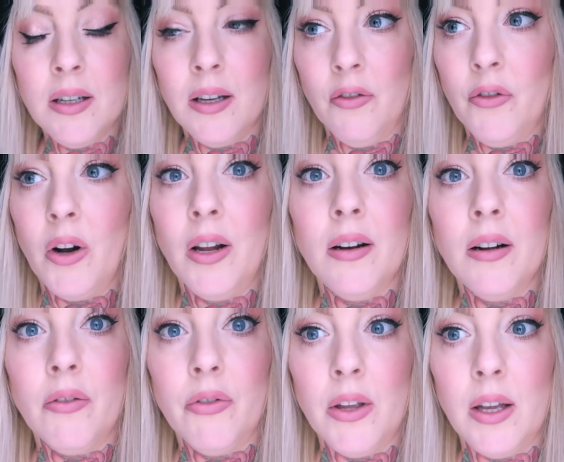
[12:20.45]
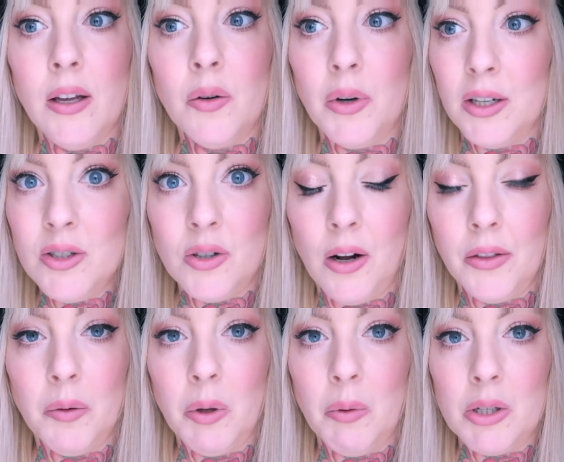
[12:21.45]
in front of the restaurant
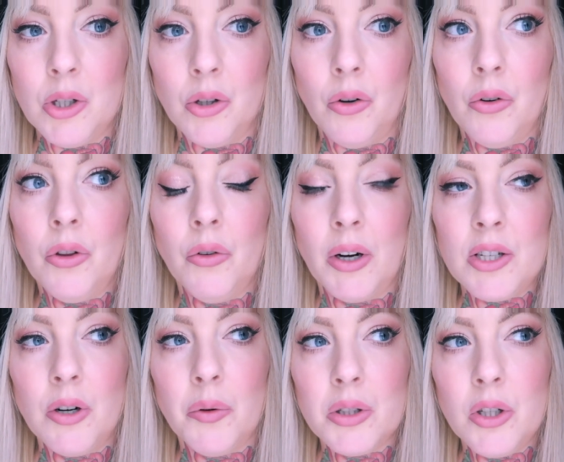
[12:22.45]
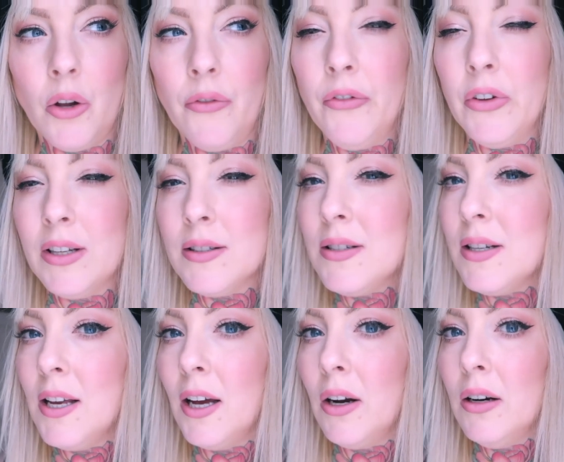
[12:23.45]
that we went to. The restaurant was called
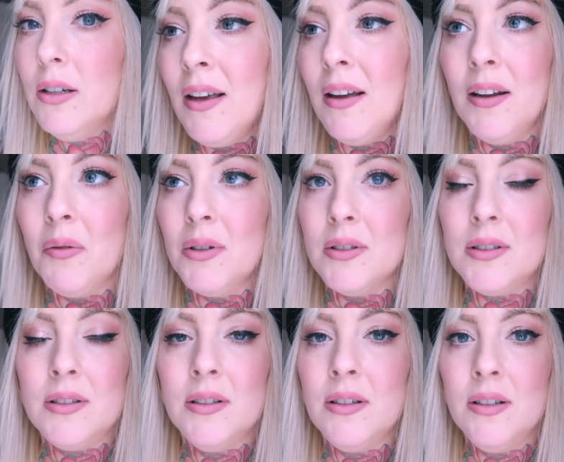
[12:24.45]
Finistère, and it was